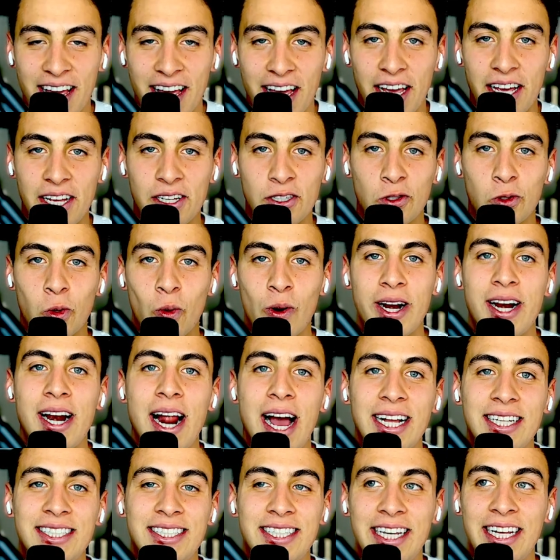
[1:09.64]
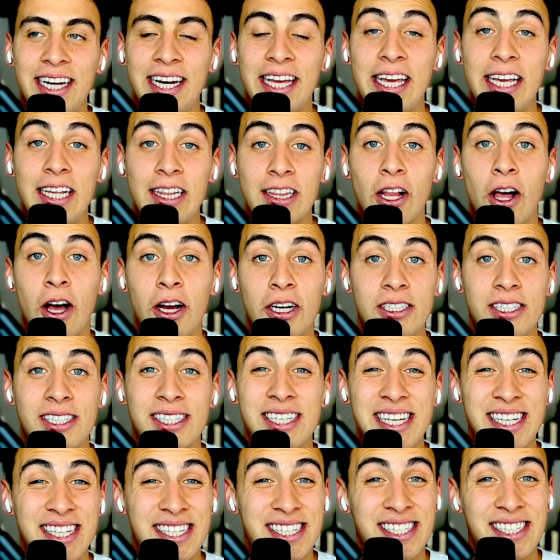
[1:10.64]
In 2019, he launched
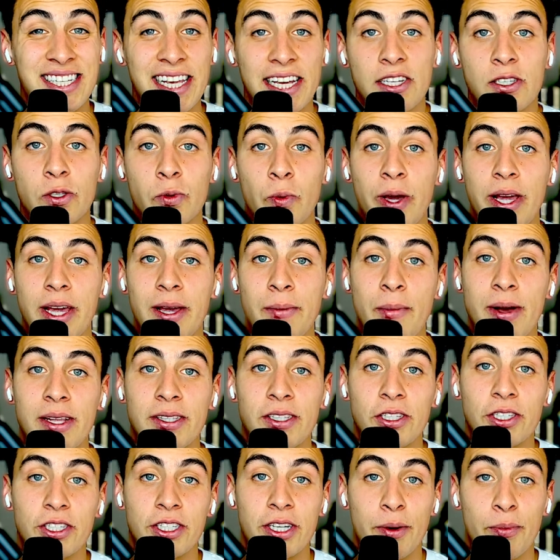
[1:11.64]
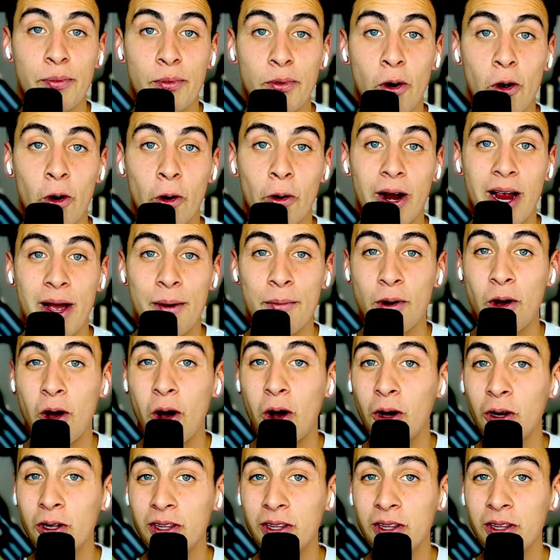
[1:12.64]
his six week mentorship program called